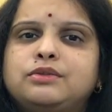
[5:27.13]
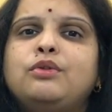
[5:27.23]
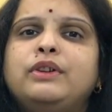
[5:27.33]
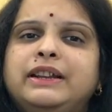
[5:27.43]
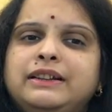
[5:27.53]

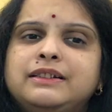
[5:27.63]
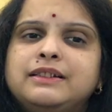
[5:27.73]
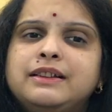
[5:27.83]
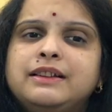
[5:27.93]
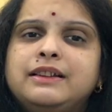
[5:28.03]
So
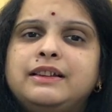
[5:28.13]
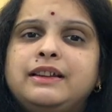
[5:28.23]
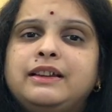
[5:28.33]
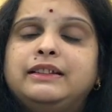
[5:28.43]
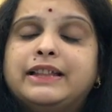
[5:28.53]
in
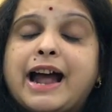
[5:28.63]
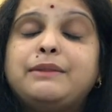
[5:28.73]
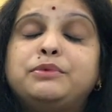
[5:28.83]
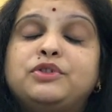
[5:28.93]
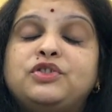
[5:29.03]

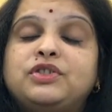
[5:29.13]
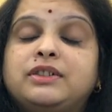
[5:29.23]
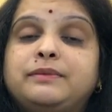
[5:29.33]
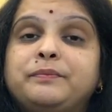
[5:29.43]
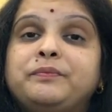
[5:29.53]
that
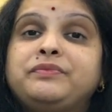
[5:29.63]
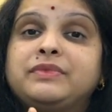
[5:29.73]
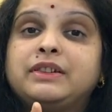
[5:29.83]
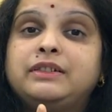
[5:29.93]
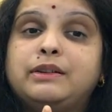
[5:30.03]
position,
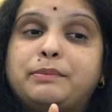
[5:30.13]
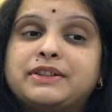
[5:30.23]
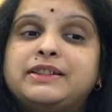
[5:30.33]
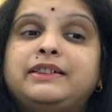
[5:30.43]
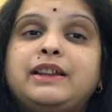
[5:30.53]
the
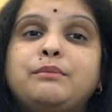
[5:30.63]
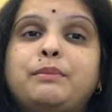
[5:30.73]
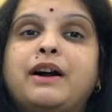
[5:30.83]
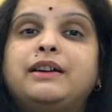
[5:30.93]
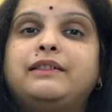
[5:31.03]
presenting
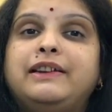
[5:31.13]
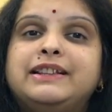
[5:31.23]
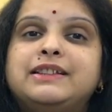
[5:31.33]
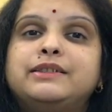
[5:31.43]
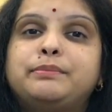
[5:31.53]
part
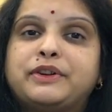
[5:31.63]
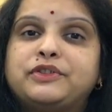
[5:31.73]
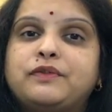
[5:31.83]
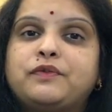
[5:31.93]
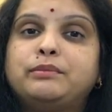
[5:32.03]
releases
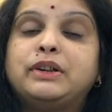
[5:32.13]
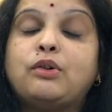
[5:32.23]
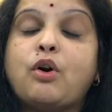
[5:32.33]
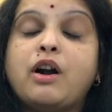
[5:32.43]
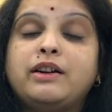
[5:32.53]
pressure from the
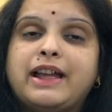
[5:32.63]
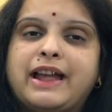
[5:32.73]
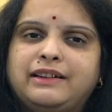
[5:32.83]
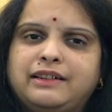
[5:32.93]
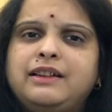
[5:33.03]
cord
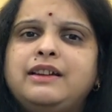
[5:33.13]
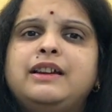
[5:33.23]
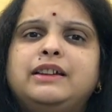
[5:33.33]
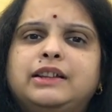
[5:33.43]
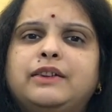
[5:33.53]
and
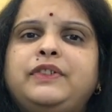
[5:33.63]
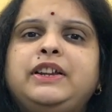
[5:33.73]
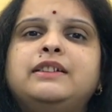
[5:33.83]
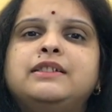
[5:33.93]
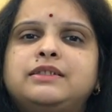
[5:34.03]
the
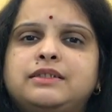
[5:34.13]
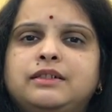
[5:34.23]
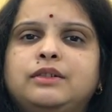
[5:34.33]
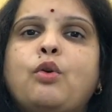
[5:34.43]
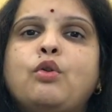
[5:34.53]
fetus
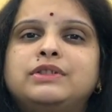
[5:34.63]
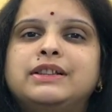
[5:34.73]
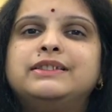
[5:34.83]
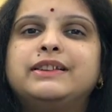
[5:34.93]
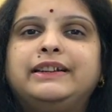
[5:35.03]
goes
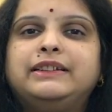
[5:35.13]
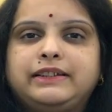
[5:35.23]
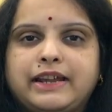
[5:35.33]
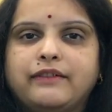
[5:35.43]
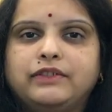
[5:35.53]
inside the
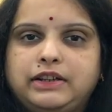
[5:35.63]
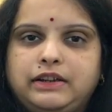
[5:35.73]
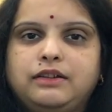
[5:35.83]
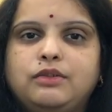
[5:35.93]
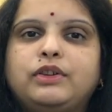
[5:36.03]
cavity.